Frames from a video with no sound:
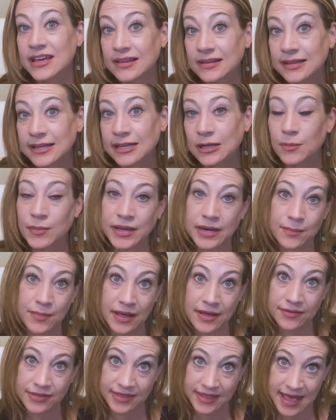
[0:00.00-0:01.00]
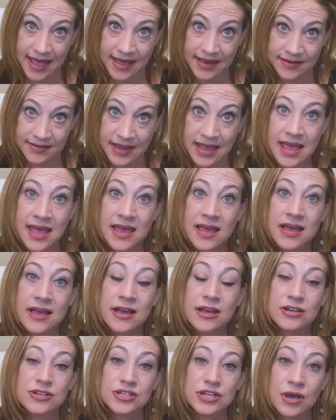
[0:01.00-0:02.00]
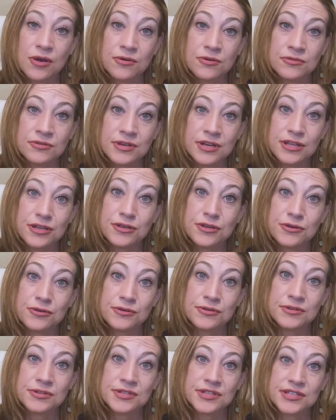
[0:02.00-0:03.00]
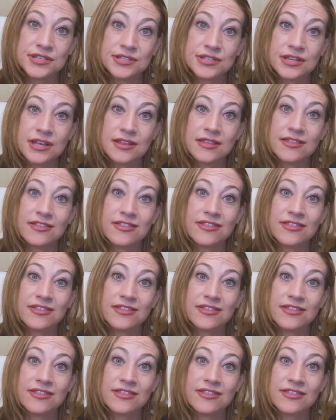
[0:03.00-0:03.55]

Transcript: think a little bit about that. Don't use